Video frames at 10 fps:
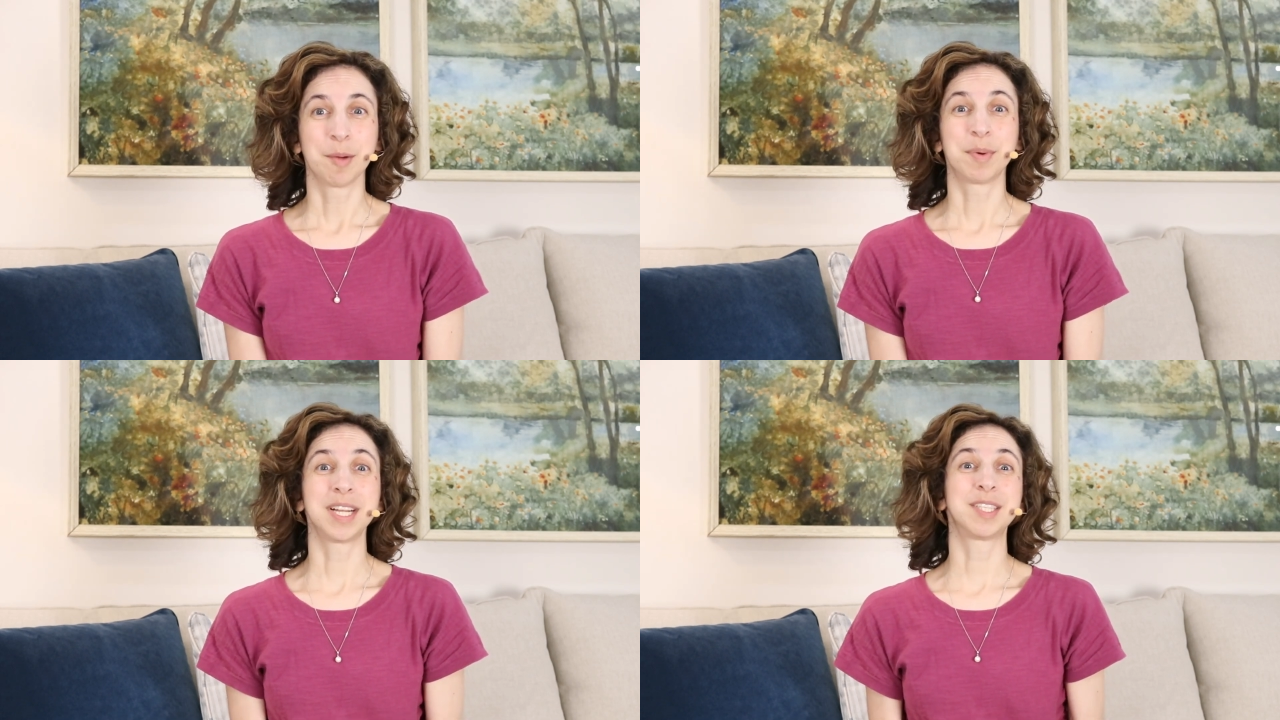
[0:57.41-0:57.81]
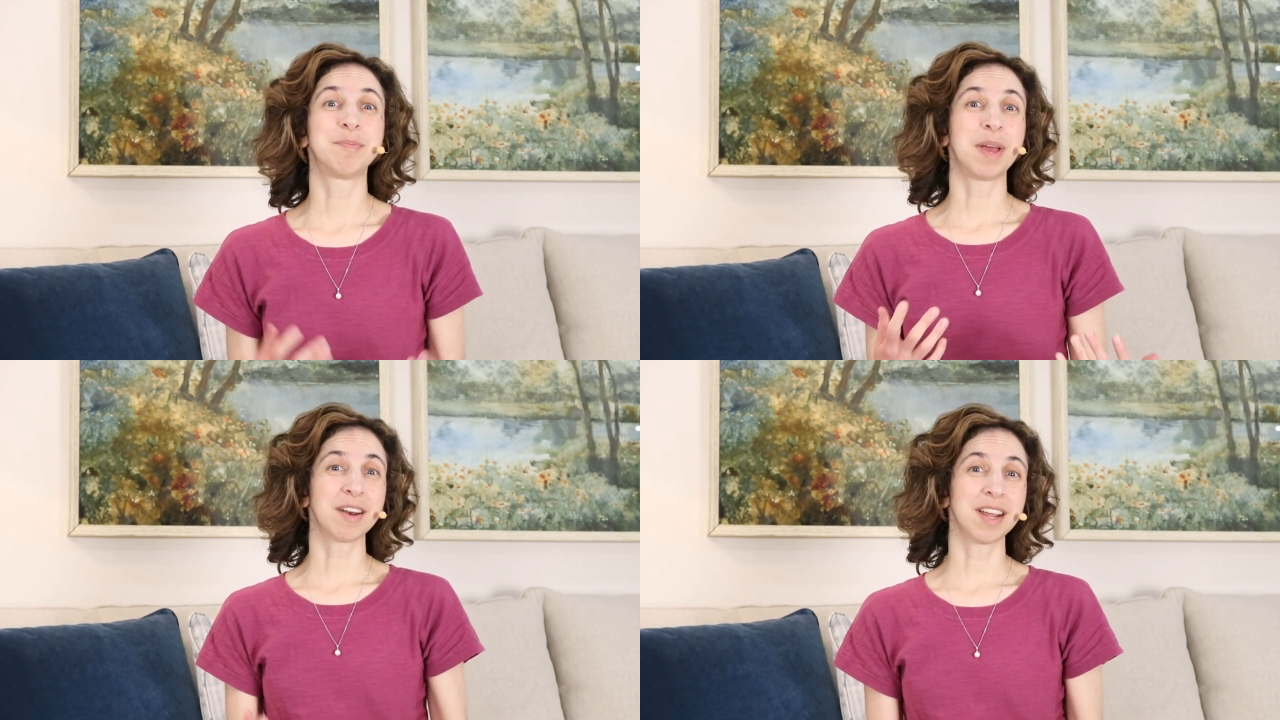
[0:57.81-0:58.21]
but it's
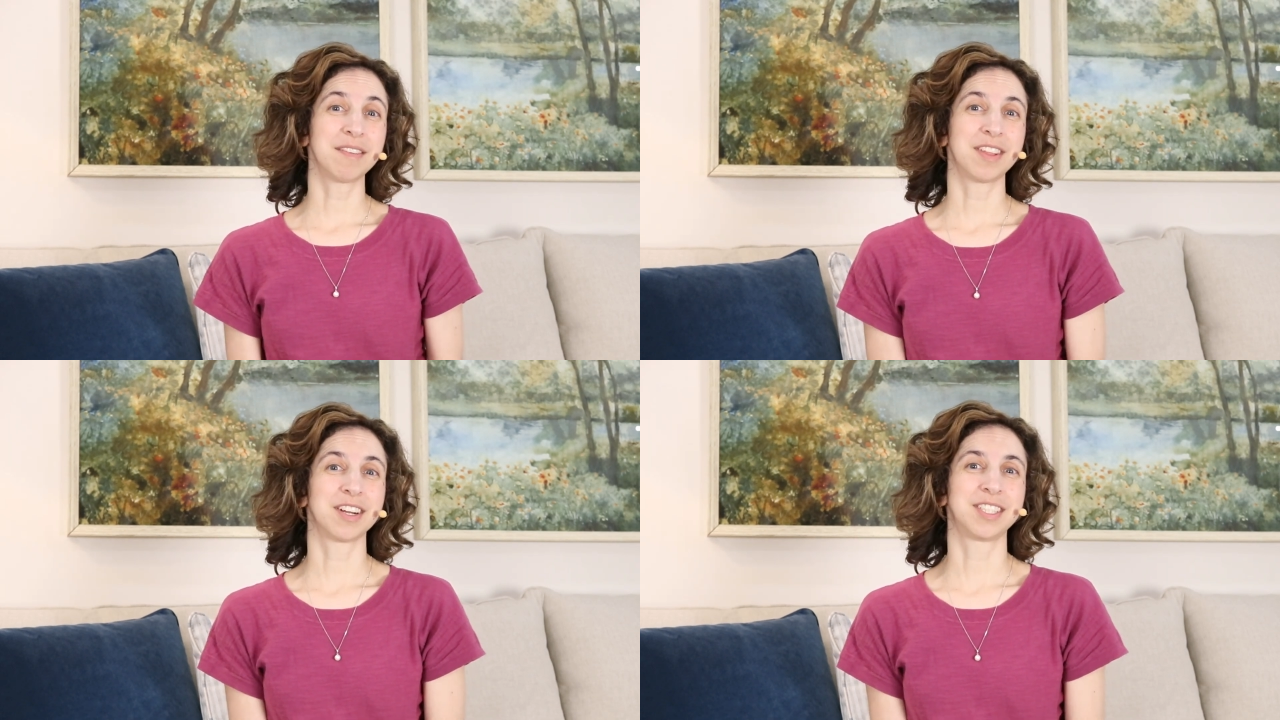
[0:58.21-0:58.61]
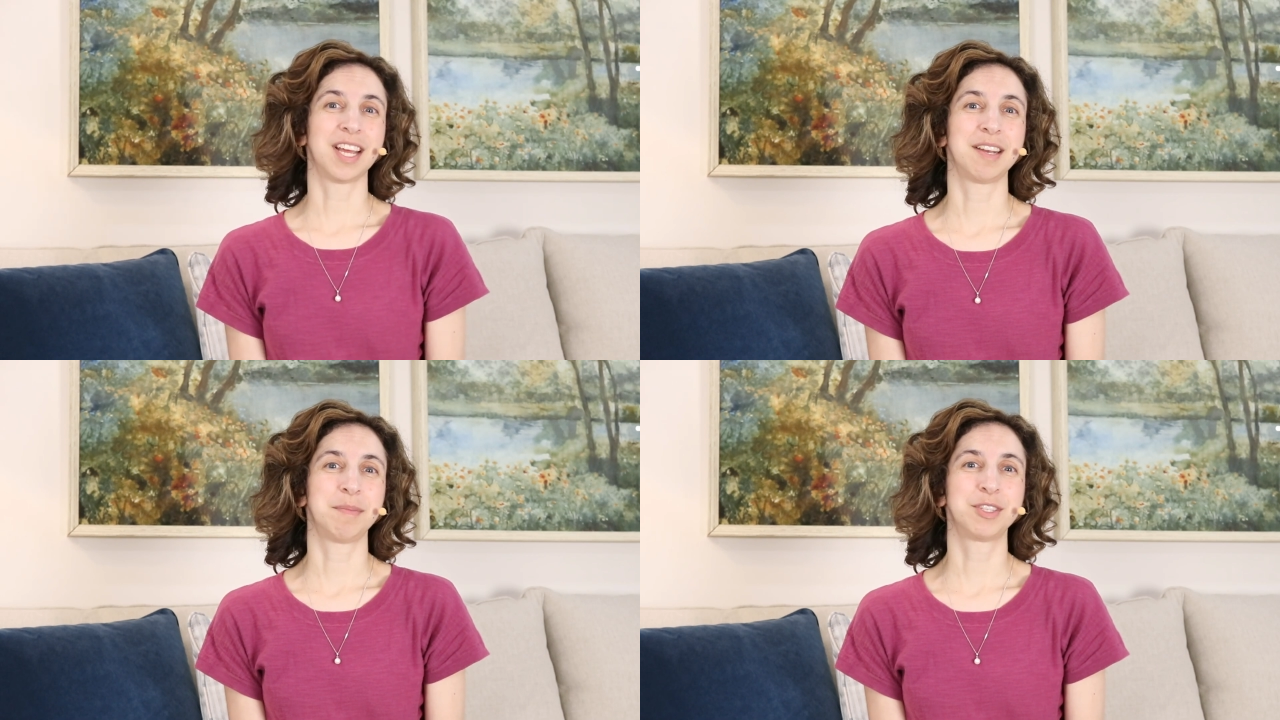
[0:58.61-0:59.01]
better if they're
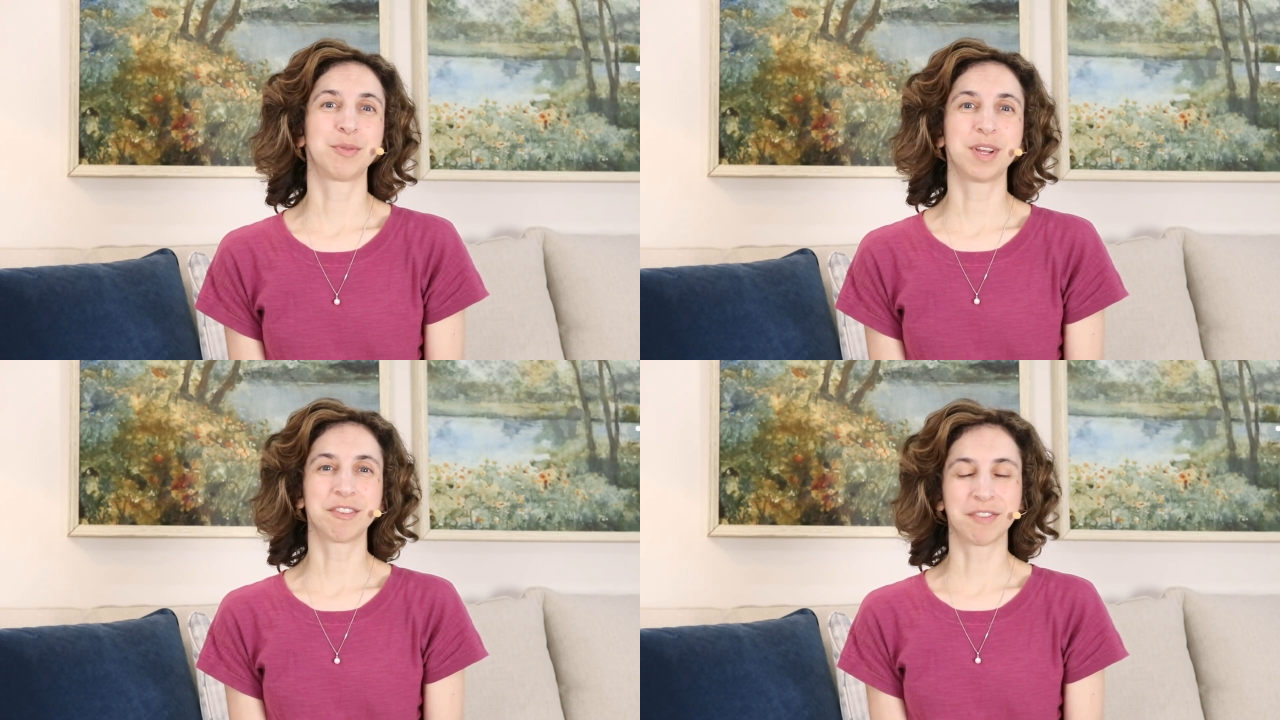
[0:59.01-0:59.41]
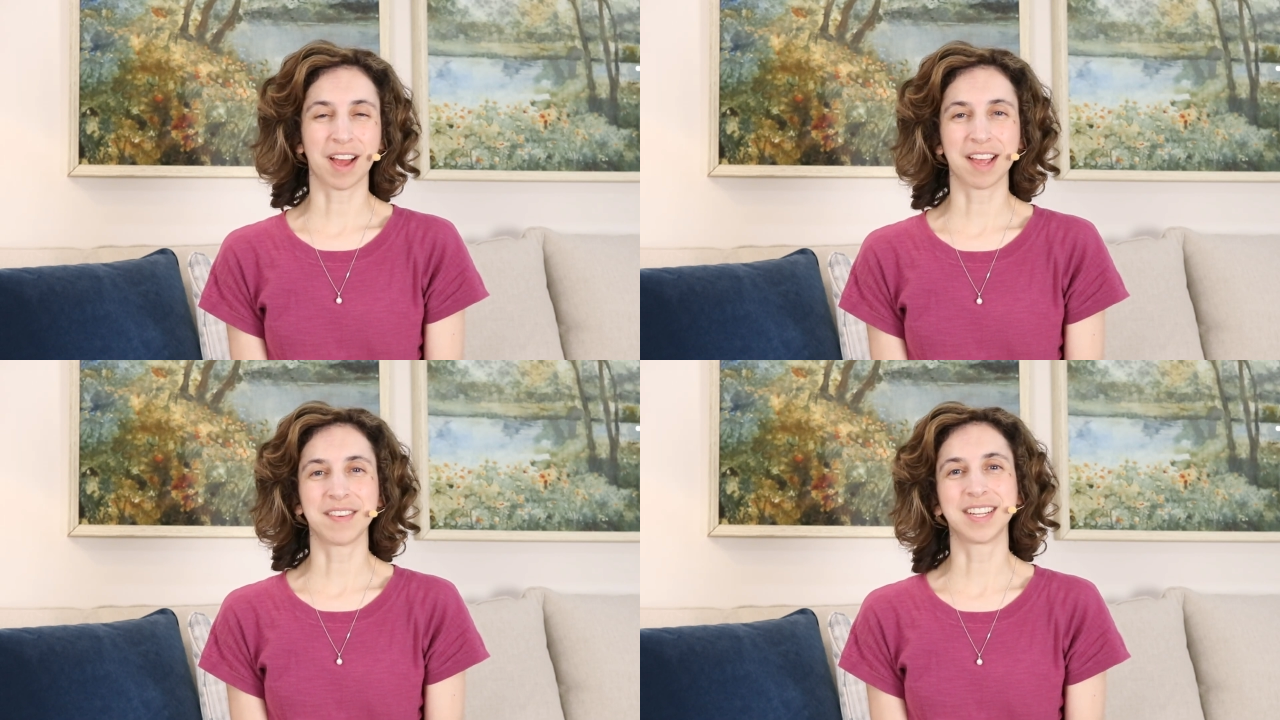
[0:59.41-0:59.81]
done between
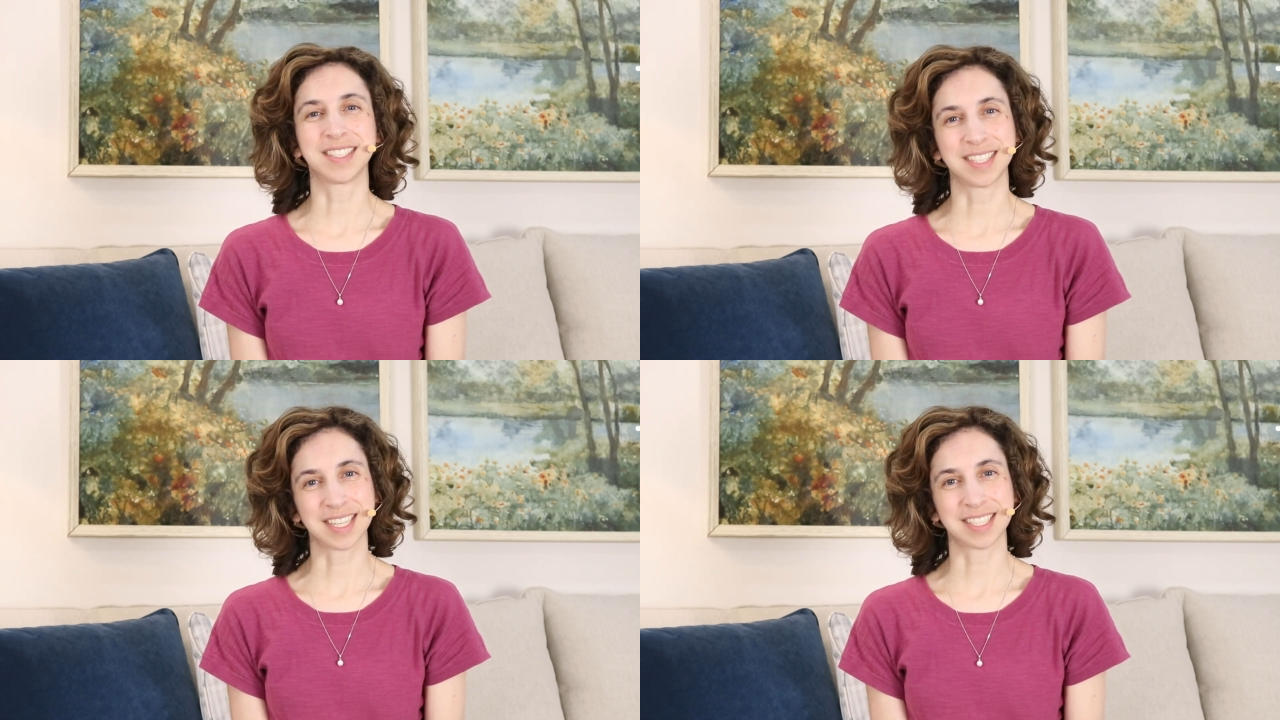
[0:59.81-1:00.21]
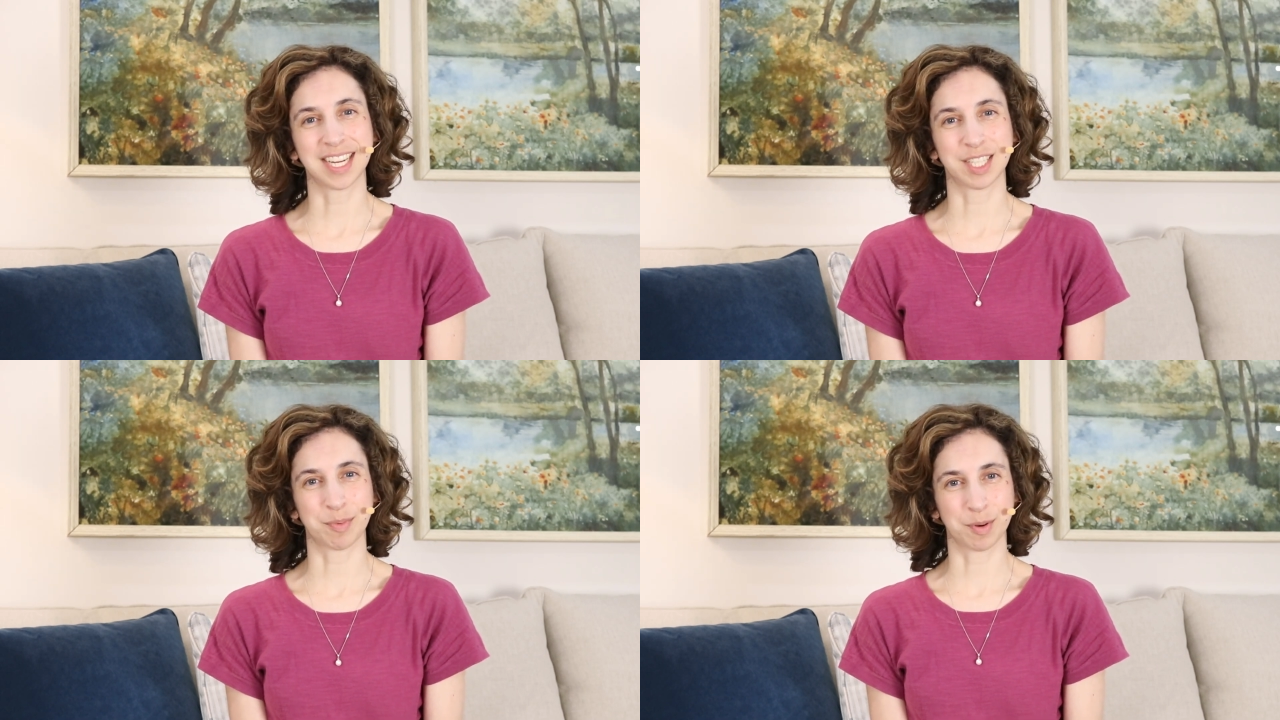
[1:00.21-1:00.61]
5 and 6 days per